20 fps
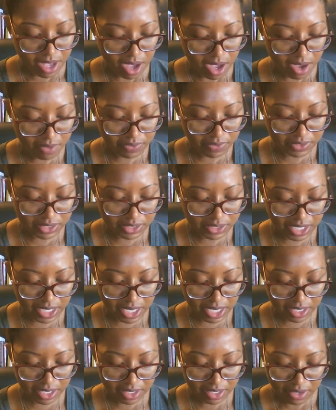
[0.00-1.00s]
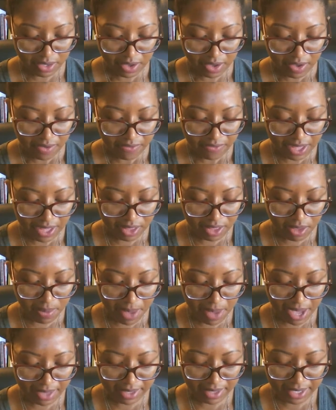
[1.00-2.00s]
of the Senate, followed
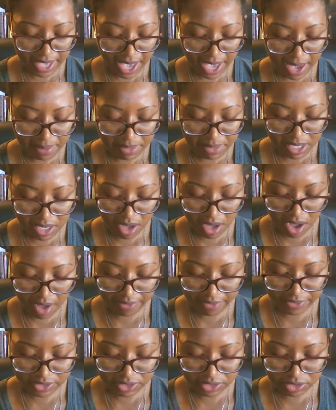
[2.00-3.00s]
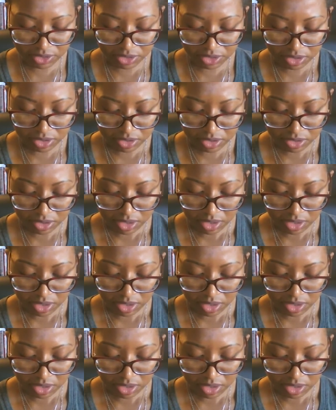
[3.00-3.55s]
by the cabinet officers